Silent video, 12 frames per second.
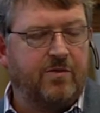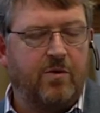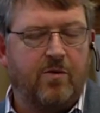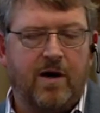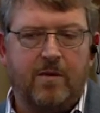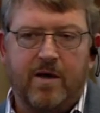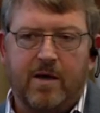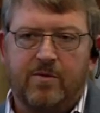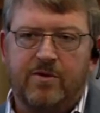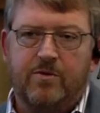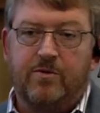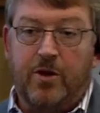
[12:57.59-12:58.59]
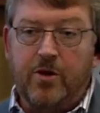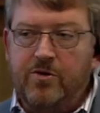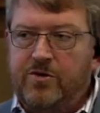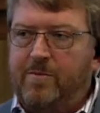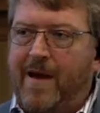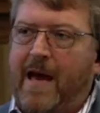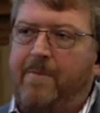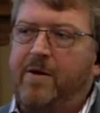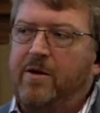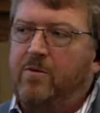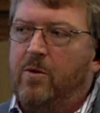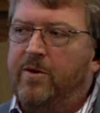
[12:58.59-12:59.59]
we want to be able to use
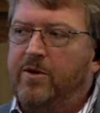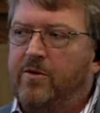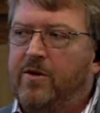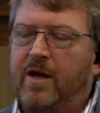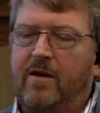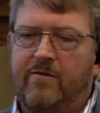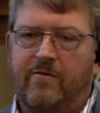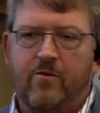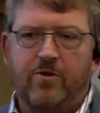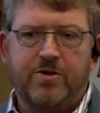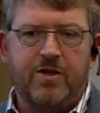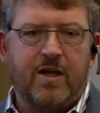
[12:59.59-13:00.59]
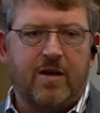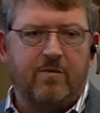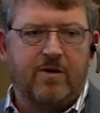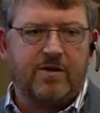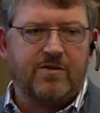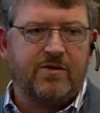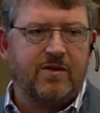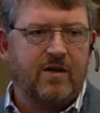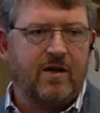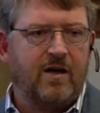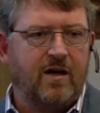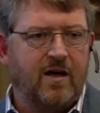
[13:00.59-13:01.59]
mapping when we don't have four G networks
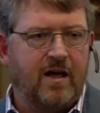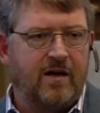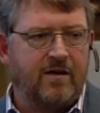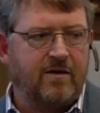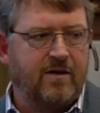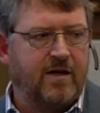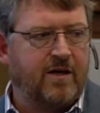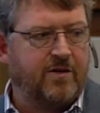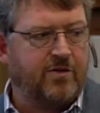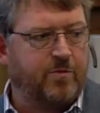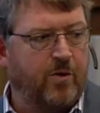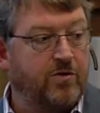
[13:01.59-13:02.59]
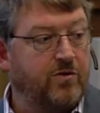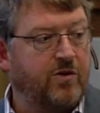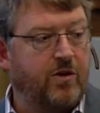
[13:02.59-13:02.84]
uh, at, our, at our disposal.